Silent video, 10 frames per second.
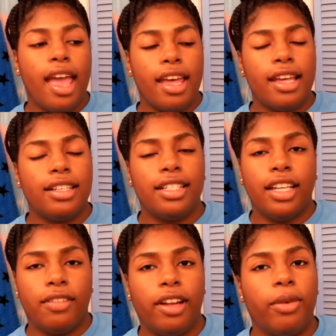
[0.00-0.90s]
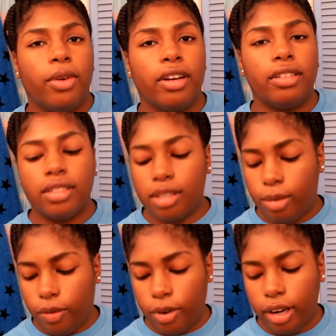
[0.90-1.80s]
and see if that works
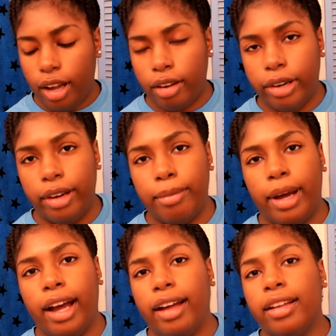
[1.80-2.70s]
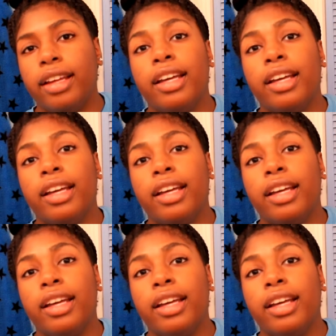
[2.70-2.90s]
before y'all go out and buy